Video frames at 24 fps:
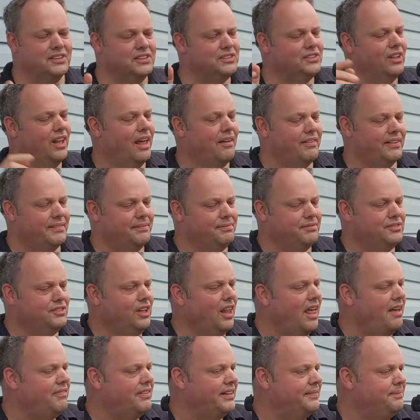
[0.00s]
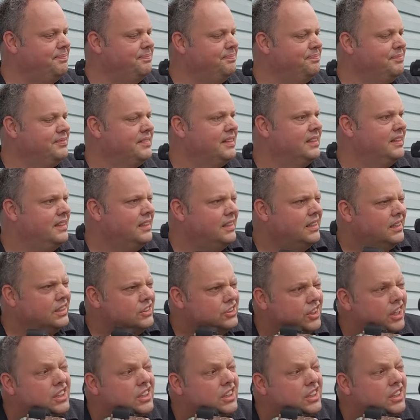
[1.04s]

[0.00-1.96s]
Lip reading: Just love it, love it. So